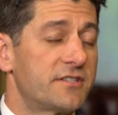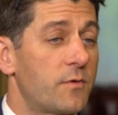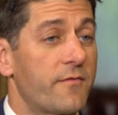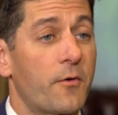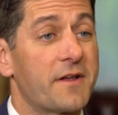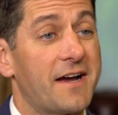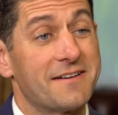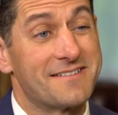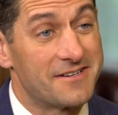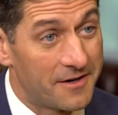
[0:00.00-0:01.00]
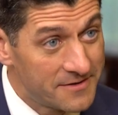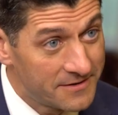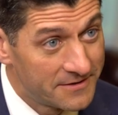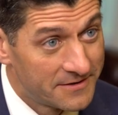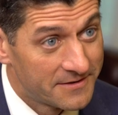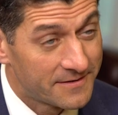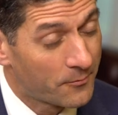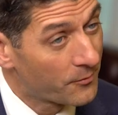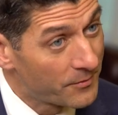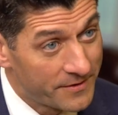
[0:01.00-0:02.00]
we've already gotten done that
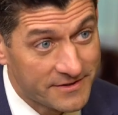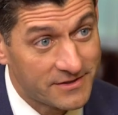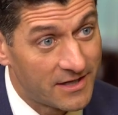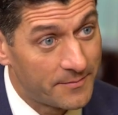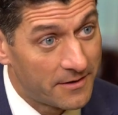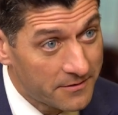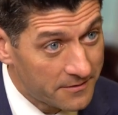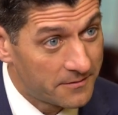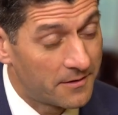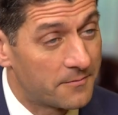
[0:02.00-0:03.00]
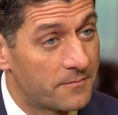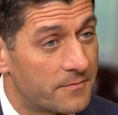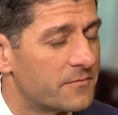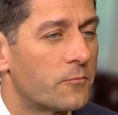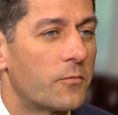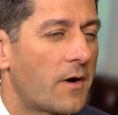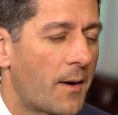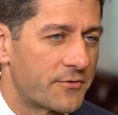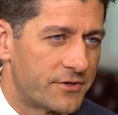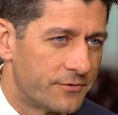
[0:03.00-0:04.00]
we're really excited about.
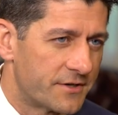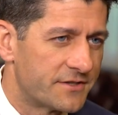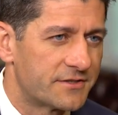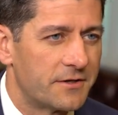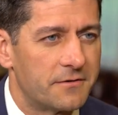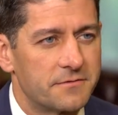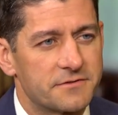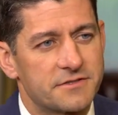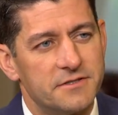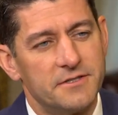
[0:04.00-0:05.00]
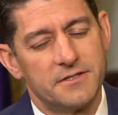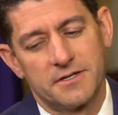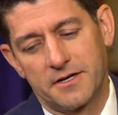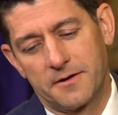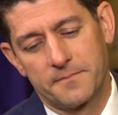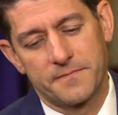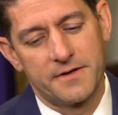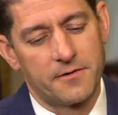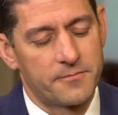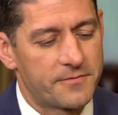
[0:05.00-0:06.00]
Opportunity zones,
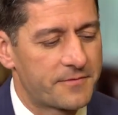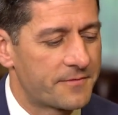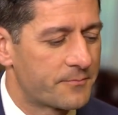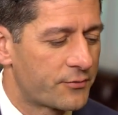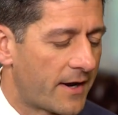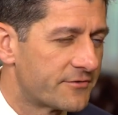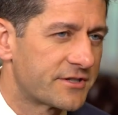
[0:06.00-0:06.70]
private